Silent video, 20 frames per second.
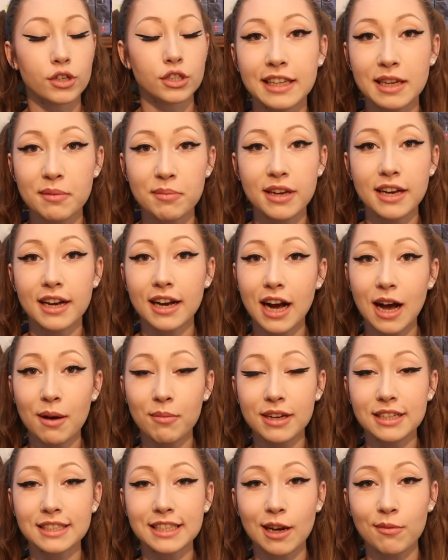Leave me a
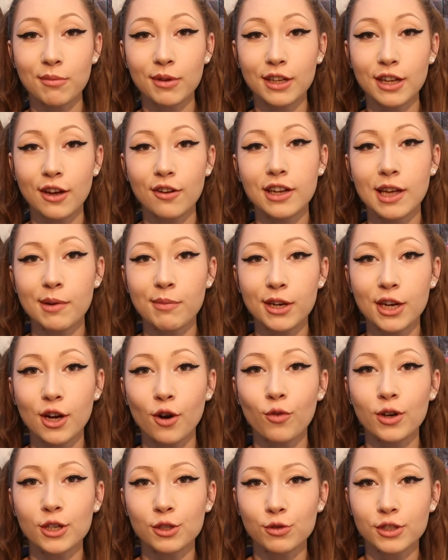comment down below. Let me
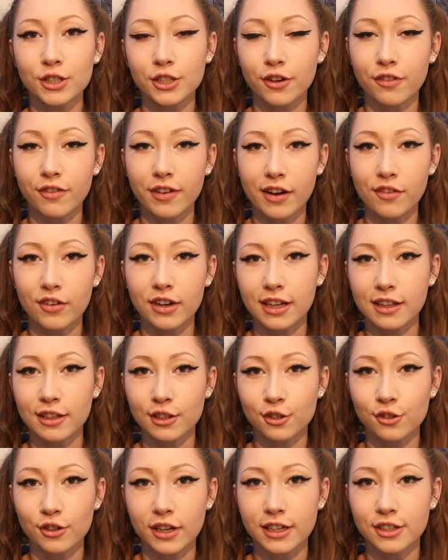know which was your favorite
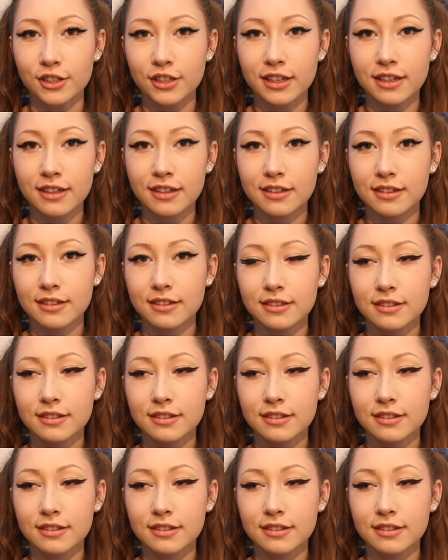illustration.